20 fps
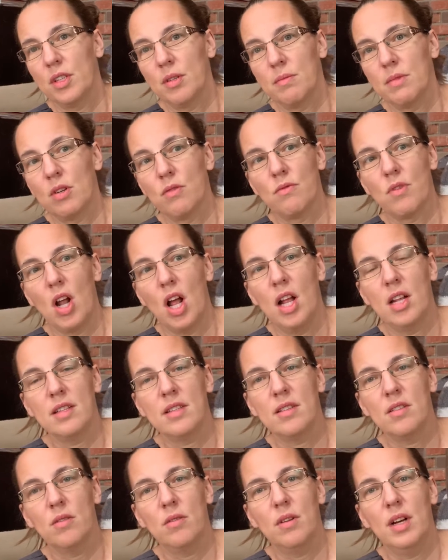them to rot,
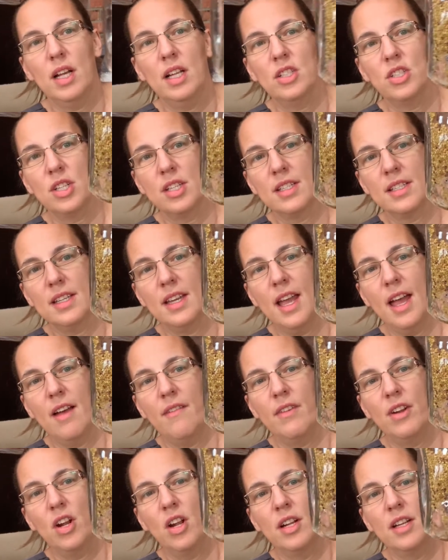so I'll just have
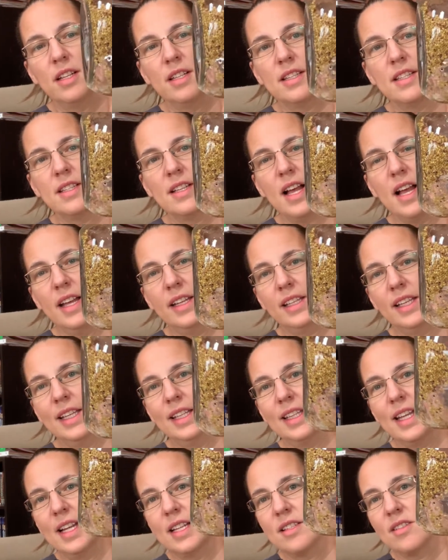it on its side like
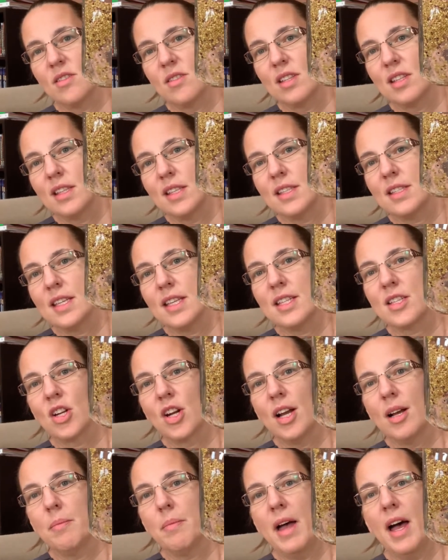that so that the seeds are
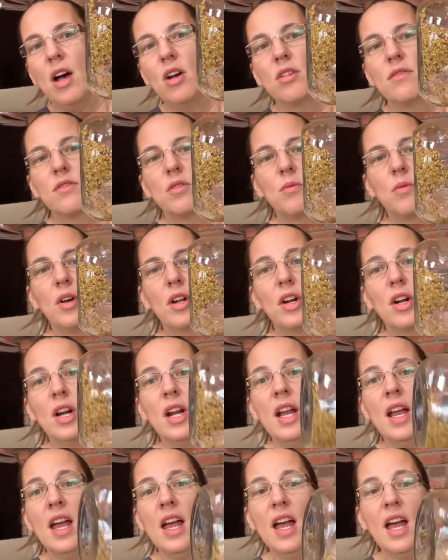up out of the water.
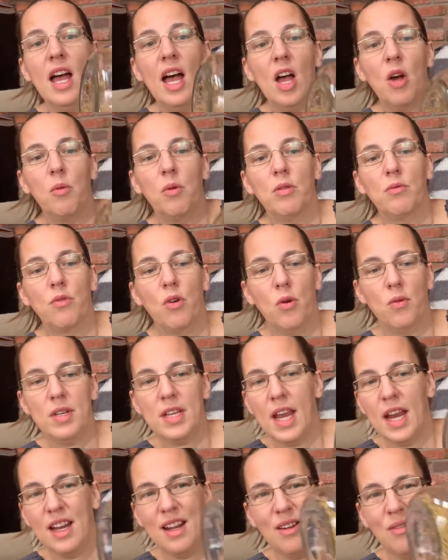I will
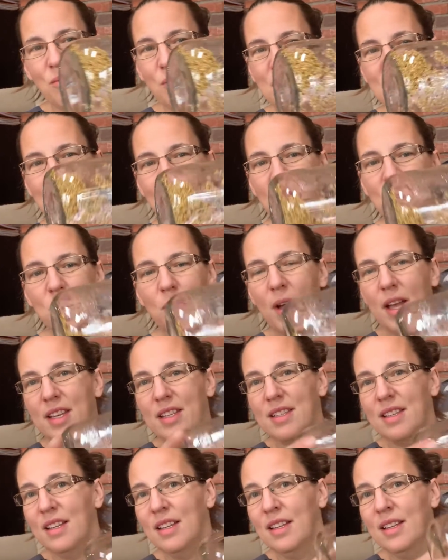rotate it once or
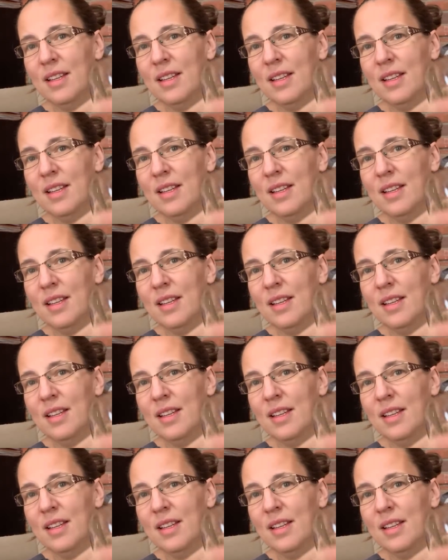twice